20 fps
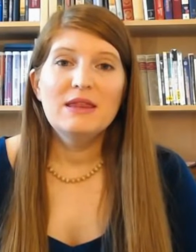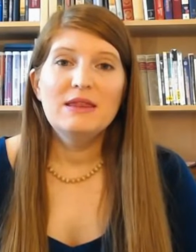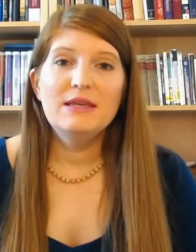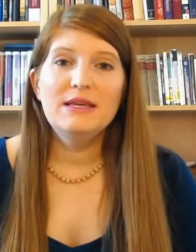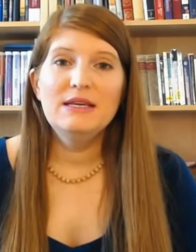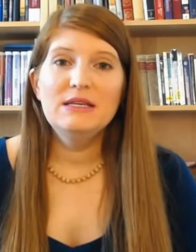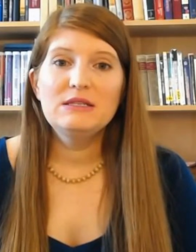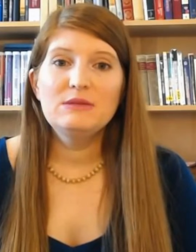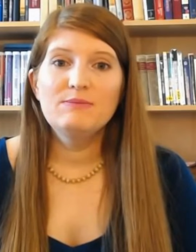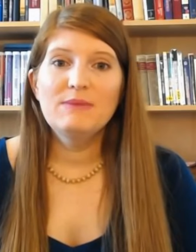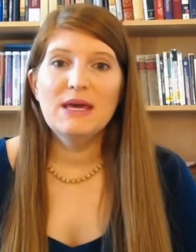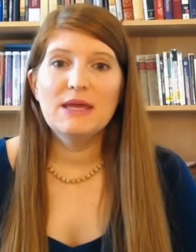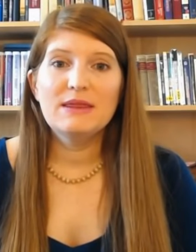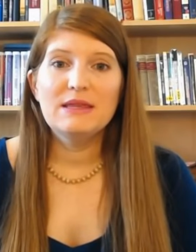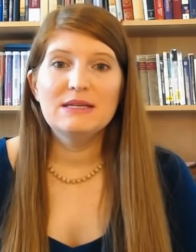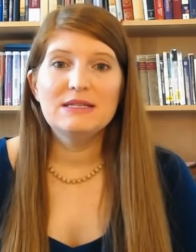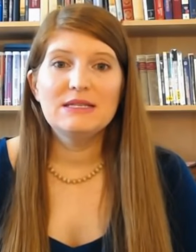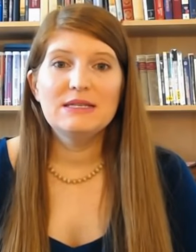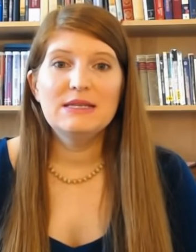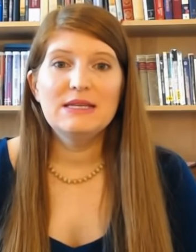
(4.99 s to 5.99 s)
these
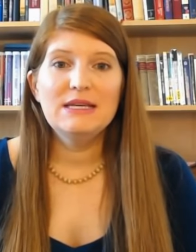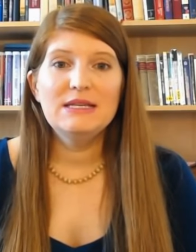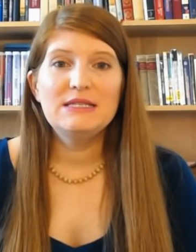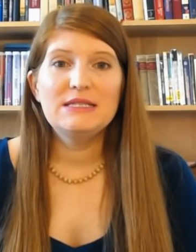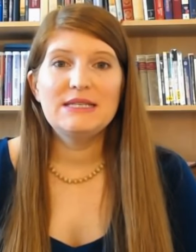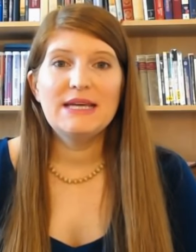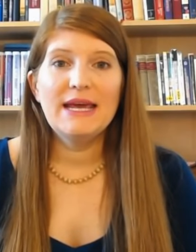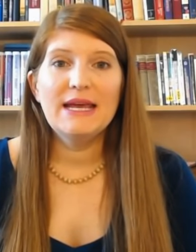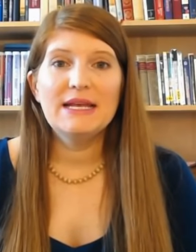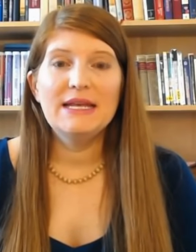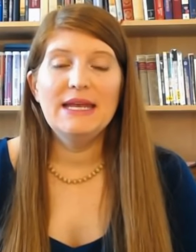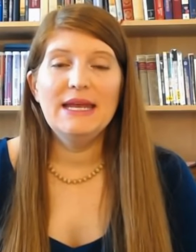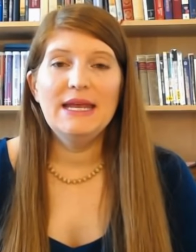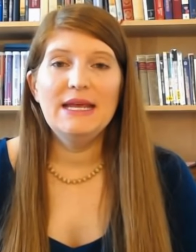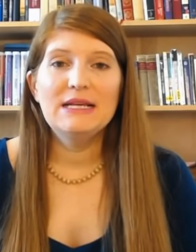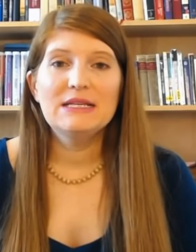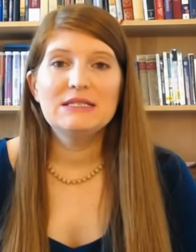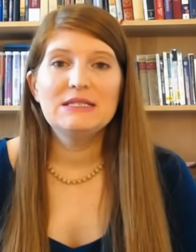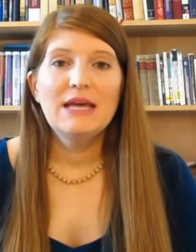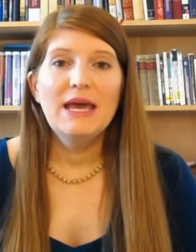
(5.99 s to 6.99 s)
methods and these
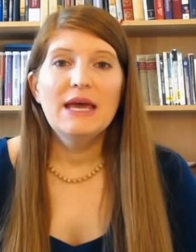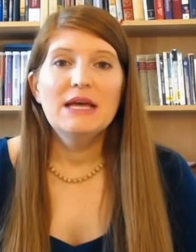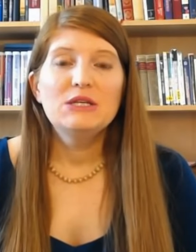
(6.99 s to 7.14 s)
techniques